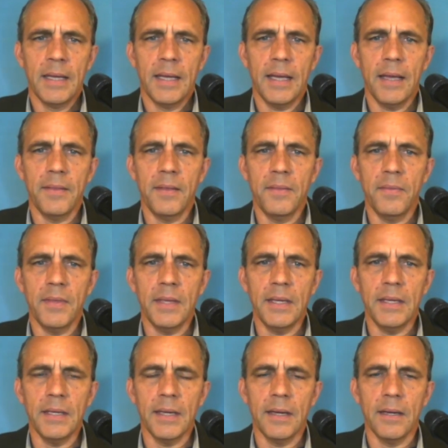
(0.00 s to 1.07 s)
And then
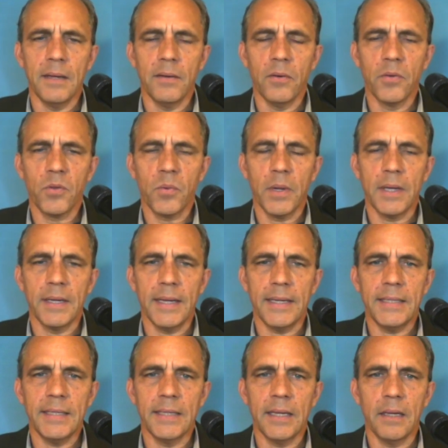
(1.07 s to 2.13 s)
the uh, earthquake in
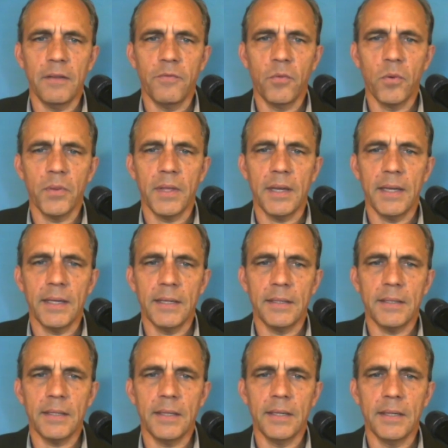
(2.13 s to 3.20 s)
1994 that hit
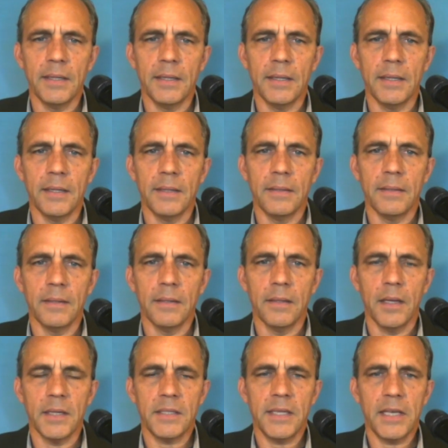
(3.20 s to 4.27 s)
in uh,
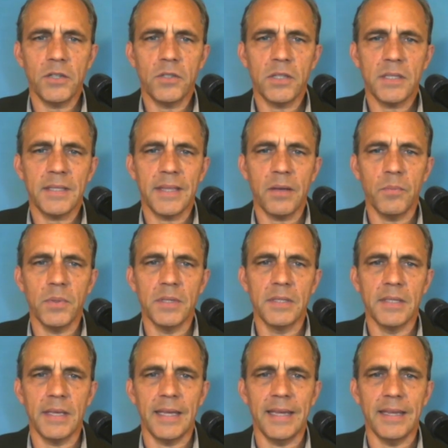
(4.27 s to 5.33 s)
Los Angeles, that
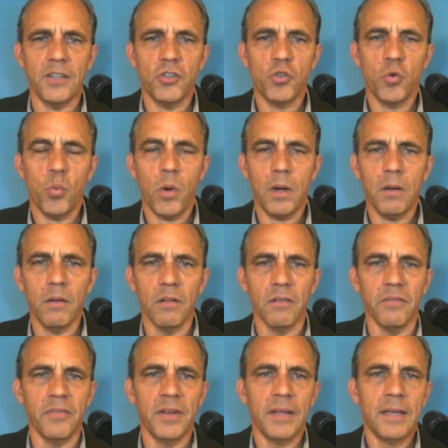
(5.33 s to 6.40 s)
was a
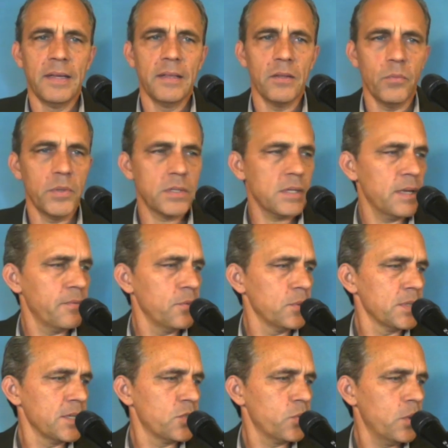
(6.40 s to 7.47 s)
12. The risk level was
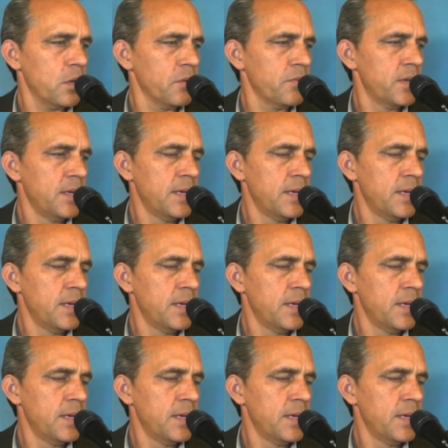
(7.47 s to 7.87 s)
at 12.